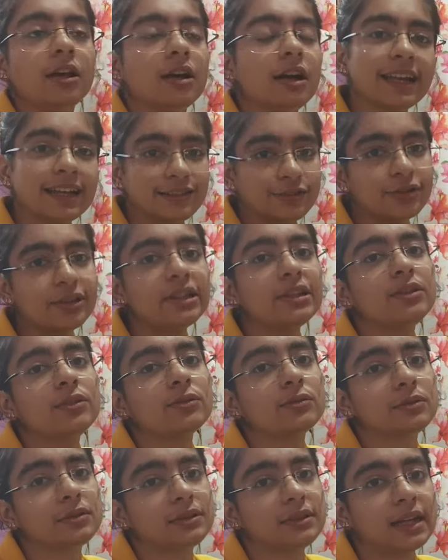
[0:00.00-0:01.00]
I actually
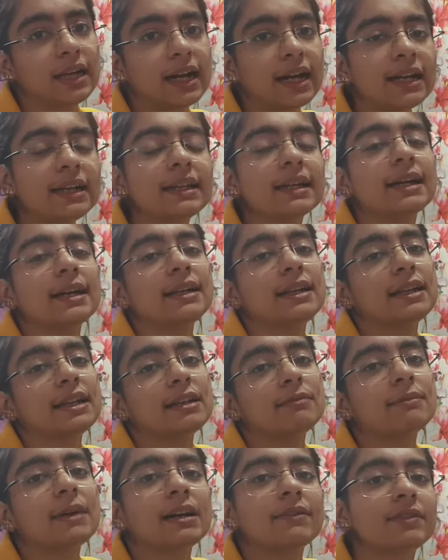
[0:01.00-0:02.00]
use that and
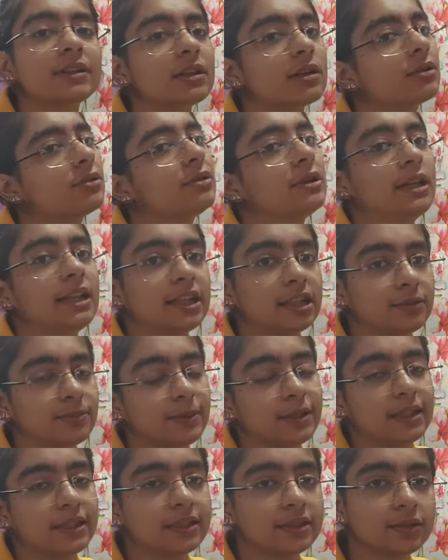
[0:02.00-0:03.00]
I'm having a good
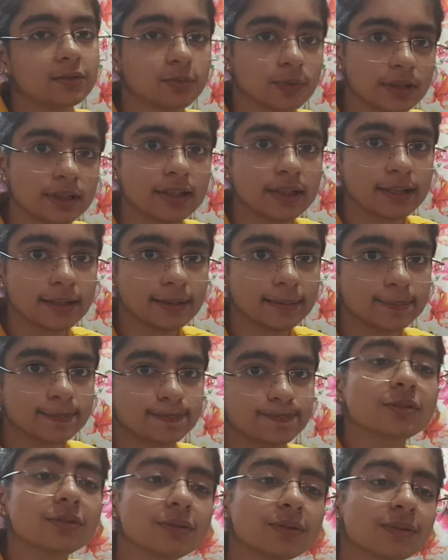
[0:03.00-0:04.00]
experience with it.
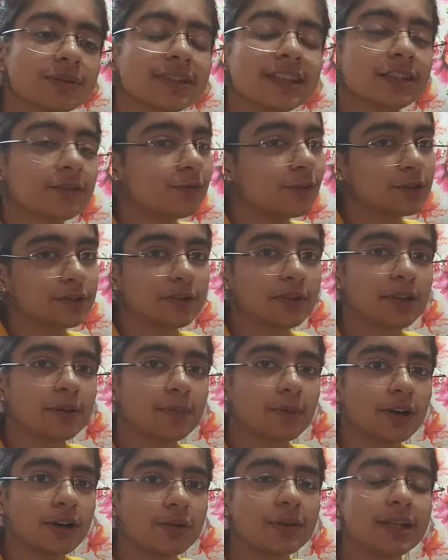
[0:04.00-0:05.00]
So this was all
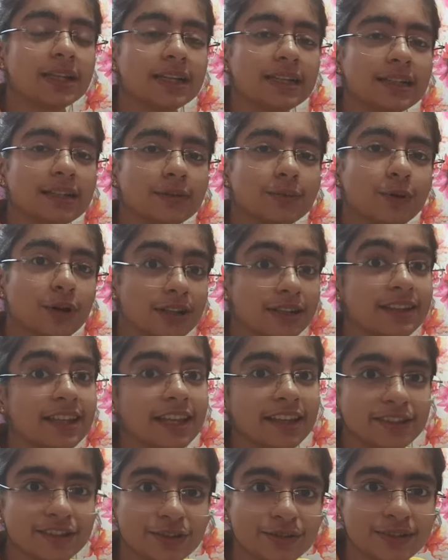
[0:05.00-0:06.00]
about what
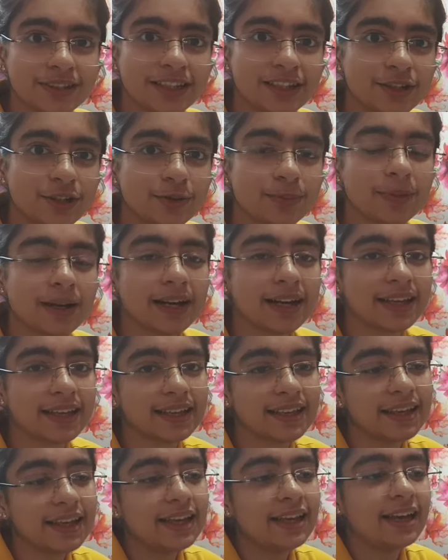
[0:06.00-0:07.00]
things you need to
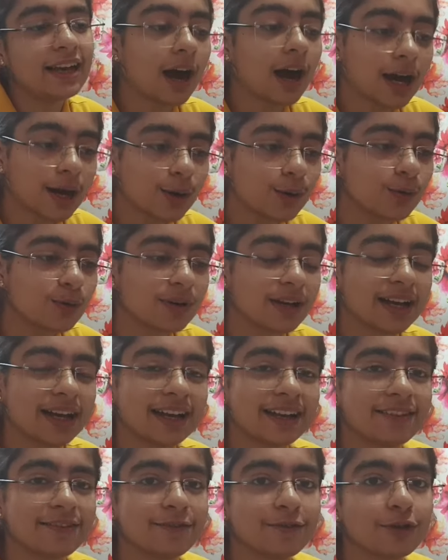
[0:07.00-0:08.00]
buy, how
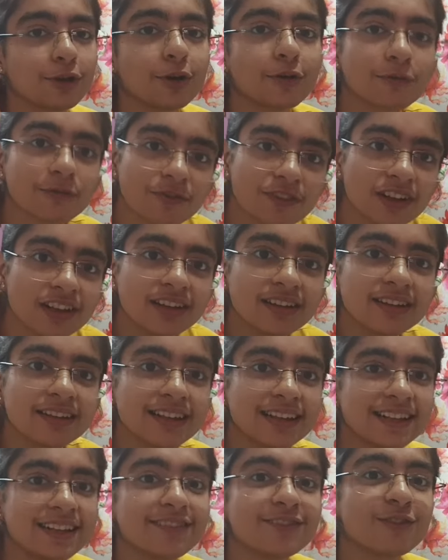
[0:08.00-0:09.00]
and from where,
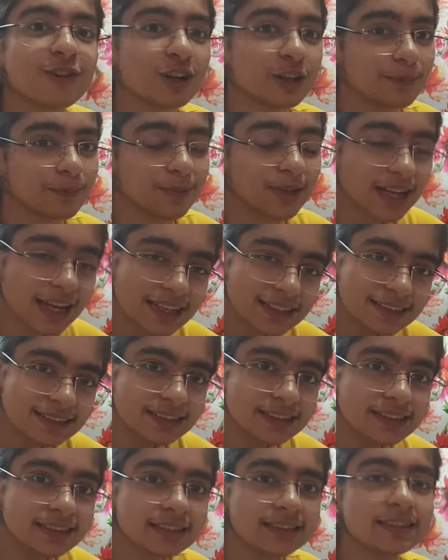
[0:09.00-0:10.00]
in what
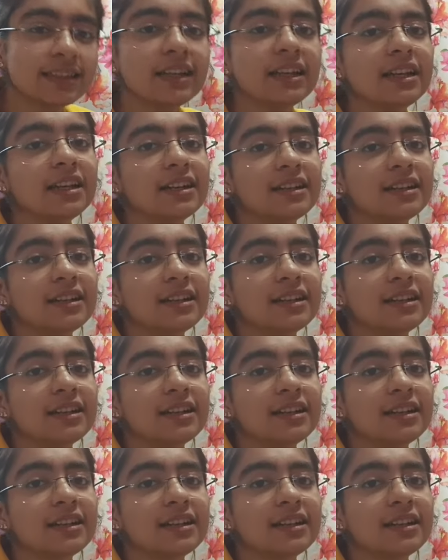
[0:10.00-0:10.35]
prices.